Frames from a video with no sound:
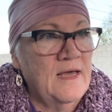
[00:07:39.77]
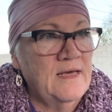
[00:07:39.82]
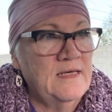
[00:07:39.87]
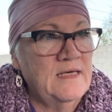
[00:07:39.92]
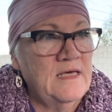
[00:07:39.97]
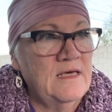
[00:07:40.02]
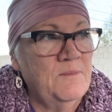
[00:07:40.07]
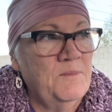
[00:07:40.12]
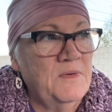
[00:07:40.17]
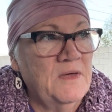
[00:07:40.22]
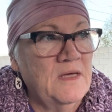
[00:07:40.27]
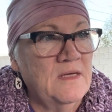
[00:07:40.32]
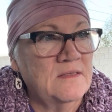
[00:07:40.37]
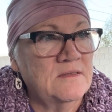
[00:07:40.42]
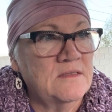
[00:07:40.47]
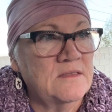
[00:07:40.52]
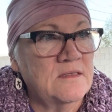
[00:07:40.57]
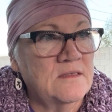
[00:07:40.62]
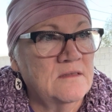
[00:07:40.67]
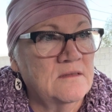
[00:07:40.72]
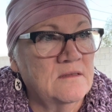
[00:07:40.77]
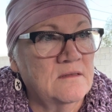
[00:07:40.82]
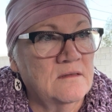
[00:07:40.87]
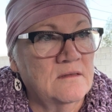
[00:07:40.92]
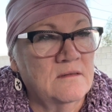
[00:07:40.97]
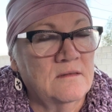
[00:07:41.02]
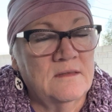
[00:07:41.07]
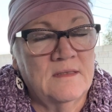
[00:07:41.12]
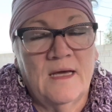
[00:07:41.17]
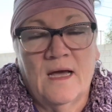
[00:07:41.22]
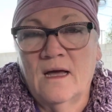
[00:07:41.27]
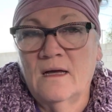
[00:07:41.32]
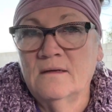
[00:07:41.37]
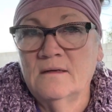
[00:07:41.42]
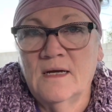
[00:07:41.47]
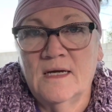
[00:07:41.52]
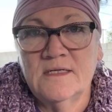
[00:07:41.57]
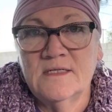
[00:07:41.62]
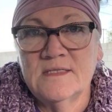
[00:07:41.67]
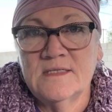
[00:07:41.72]
keep it,
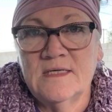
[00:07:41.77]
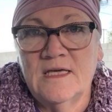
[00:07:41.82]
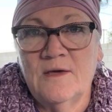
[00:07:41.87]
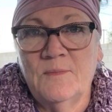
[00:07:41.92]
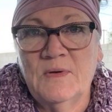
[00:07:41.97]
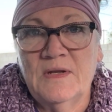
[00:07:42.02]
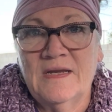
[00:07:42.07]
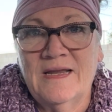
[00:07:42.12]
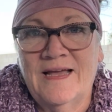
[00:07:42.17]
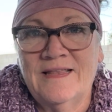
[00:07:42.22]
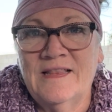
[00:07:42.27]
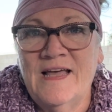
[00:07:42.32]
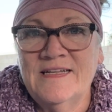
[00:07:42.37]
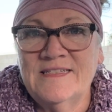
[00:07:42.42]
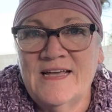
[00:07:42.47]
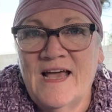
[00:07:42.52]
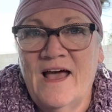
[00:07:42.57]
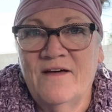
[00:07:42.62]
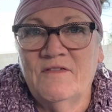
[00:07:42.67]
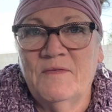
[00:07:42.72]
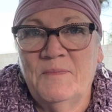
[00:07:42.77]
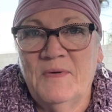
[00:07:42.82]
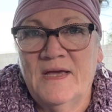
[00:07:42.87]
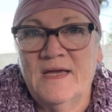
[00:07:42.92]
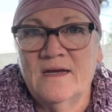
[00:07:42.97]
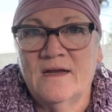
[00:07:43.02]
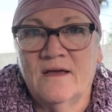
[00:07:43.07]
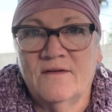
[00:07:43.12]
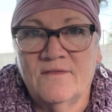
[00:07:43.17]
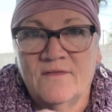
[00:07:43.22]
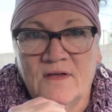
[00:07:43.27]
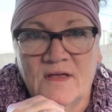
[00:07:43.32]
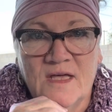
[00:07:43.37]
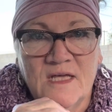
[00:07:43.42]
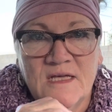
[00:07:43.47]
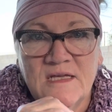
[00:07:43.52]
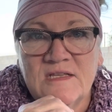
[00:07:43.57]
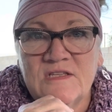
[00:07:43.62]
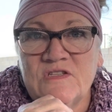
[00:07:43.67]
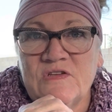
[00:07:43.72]
I just keep it, and I like to have it big enough
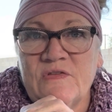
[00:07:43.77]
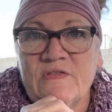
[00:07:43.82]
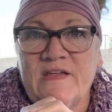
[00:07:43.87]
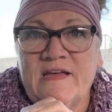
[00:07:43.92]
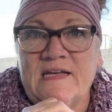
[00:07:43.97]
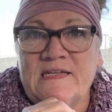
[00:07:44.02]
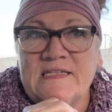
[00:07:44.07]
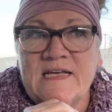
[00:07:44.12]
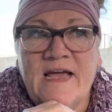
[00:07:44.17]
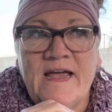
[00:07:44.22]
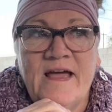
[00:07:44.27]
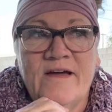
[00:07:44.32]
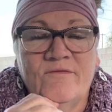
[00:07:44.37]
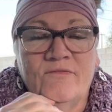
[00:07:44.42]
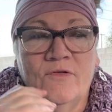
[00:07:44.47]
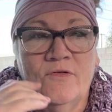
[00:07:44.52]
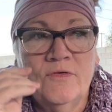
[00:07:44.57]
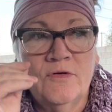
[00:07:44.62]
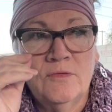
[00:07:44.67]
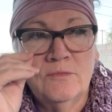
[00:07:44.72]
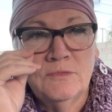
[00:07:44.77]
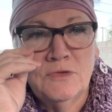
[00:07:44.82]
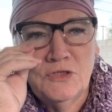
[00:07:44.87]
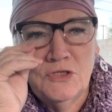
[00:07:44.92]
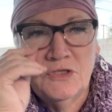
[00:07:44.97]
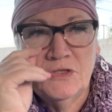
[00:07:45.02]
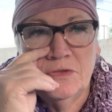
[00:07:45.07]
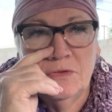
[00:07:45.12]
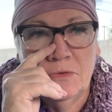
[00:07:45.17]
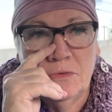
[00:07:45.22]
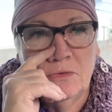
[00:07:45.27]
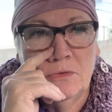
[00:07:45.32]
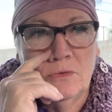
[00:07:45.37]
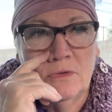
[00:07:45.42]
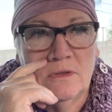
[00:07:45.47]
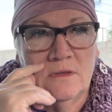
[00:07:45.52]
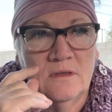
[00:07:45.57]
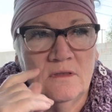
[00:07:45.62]
so that I have room to,